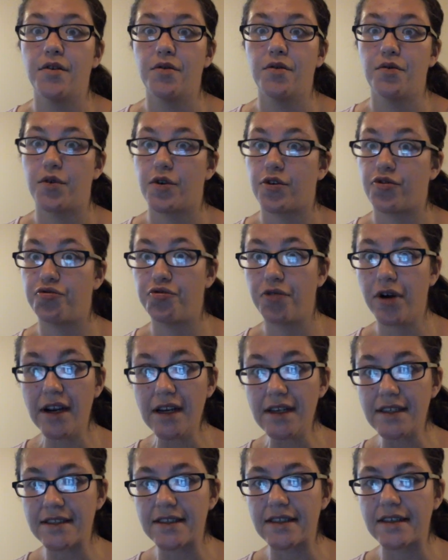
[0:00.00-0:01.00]
we're
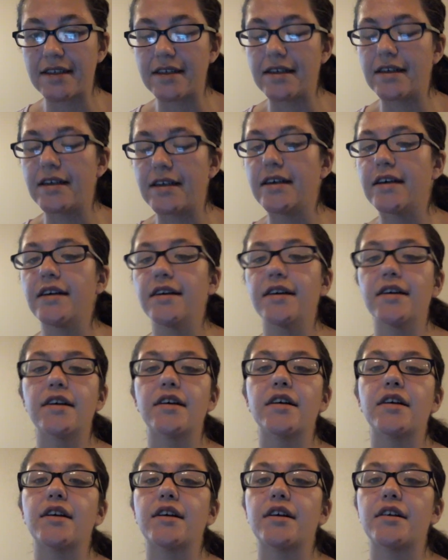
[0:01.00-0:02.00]
crazy,
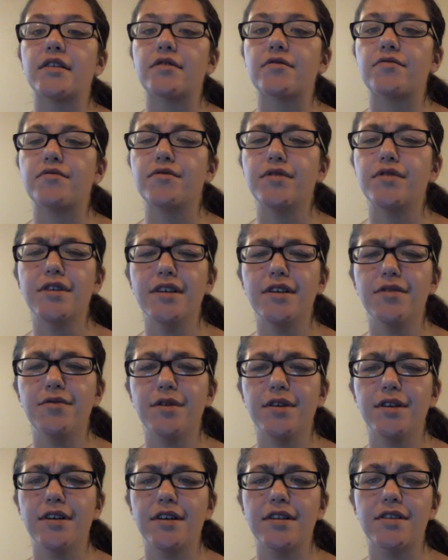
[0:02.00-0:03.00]
and really
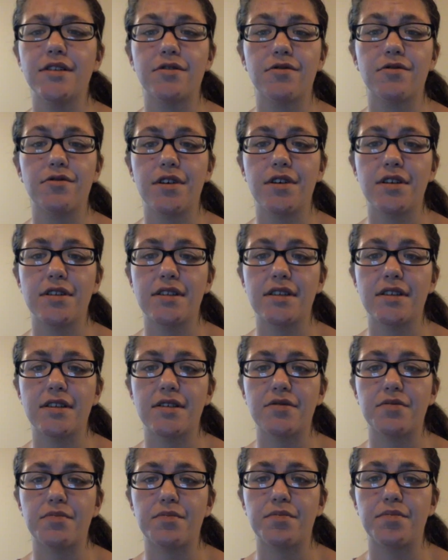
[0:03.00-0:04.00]
we're not as crazy
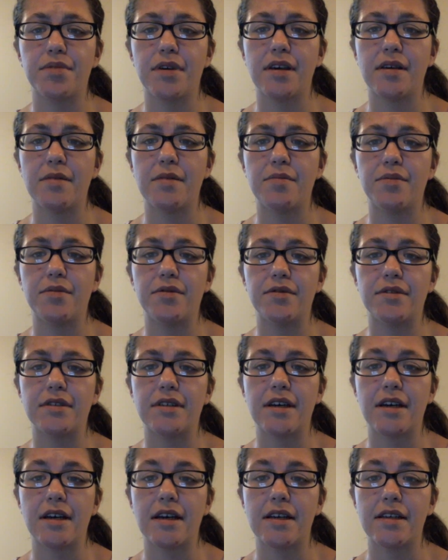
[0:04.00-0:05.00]
as people
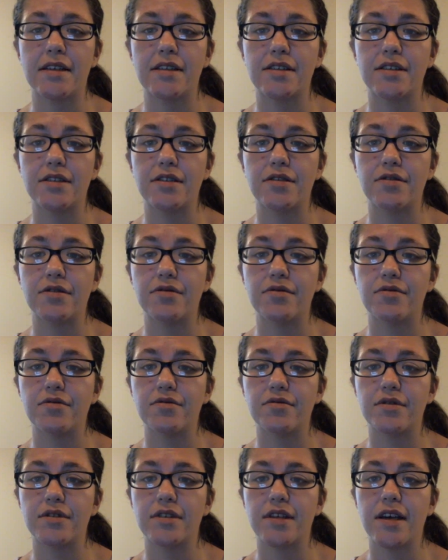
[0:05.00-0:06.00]
tend to
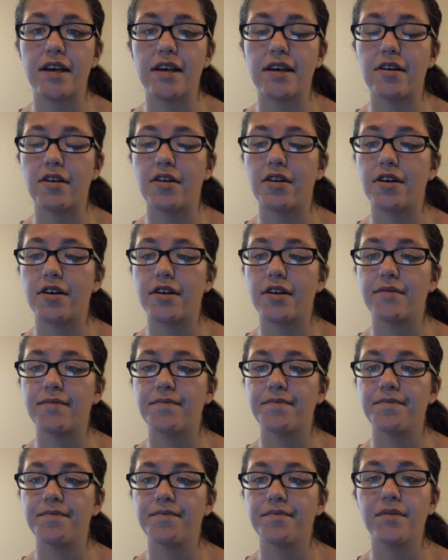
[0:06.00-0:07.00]
take on.
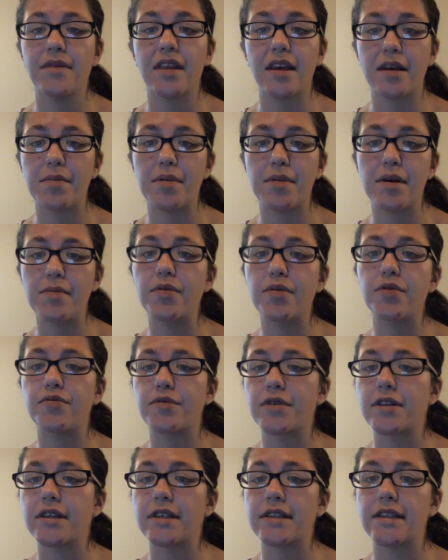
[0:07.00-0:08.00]
Like, people
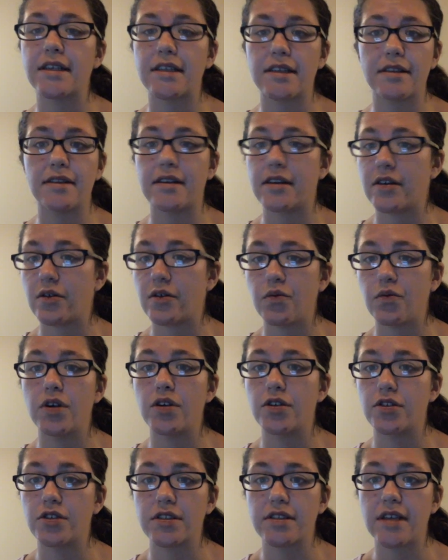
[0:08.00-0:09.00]
really tend to think we are
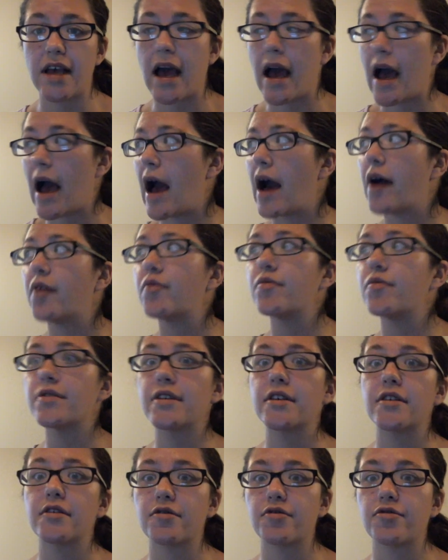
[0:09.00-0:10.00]
just out
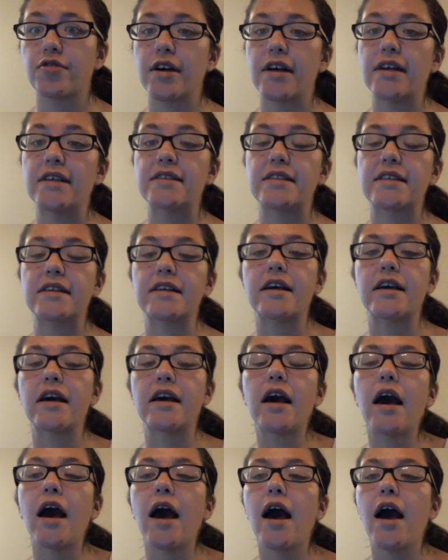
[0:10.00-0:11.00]
there crazy,
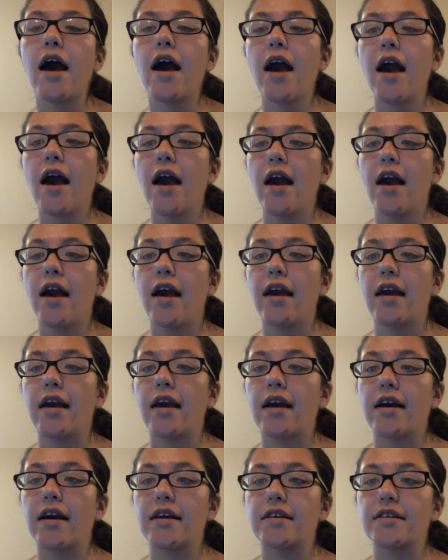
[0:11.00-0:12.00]

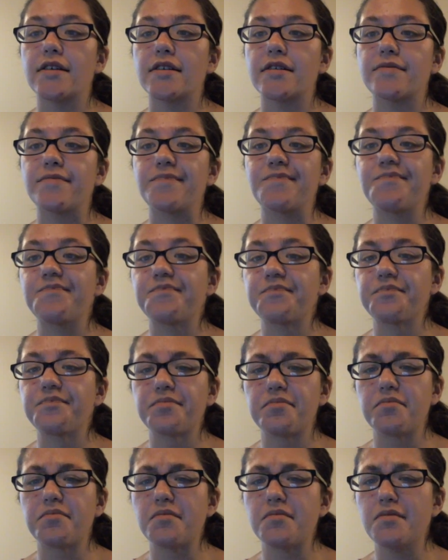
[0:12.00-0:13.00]
and
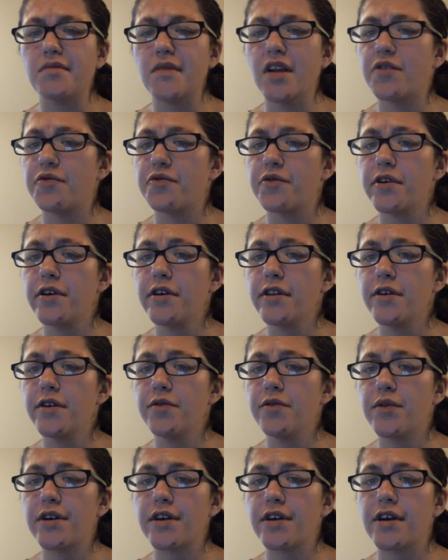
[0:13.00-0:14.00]
really
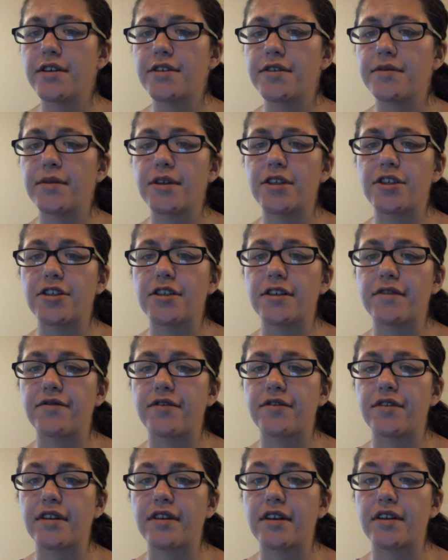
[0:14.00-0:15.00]
we're not too much
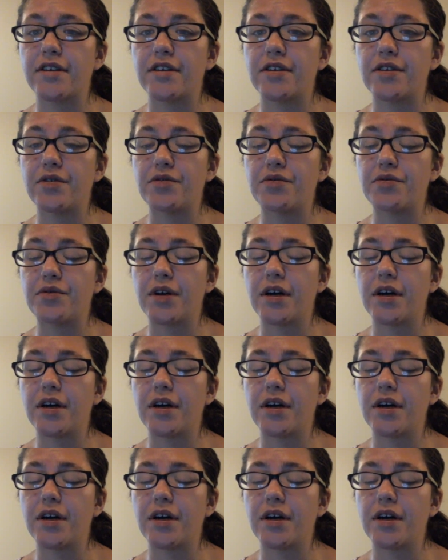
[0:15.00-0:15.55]
different than you.